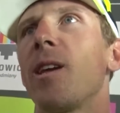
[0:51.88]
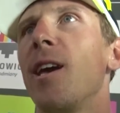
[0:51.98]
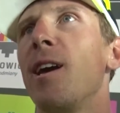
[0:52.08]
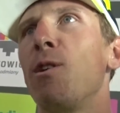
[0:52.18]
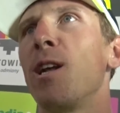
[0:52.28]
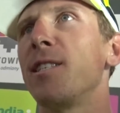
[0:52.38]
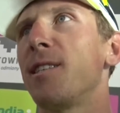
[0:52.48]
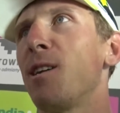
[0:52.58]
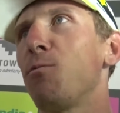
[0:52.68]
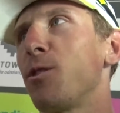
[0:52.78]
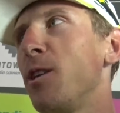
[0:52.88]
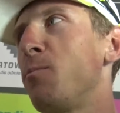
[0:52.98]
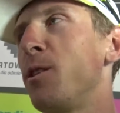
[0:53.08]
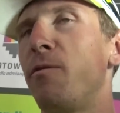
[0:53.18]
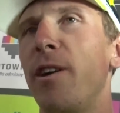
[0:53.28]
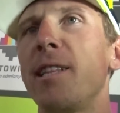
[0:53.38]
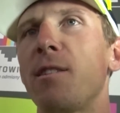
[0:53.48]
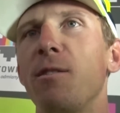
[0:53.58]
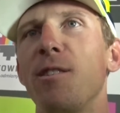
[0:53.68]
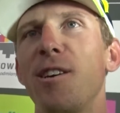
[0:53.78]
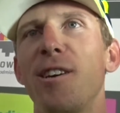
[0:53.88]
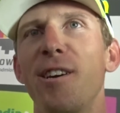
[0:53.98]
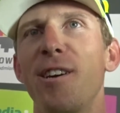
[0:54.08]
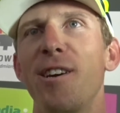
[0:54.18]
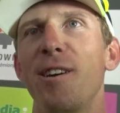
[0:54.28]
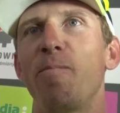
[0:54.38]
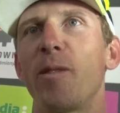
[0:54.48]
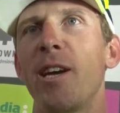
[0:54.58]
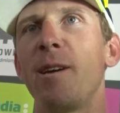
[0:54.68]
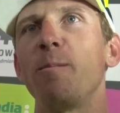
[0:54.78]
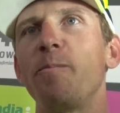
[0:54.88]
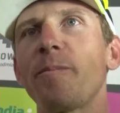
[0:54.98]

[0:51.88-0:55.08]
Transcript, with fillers: Yeah, when I started was a little bit wet. Um, the,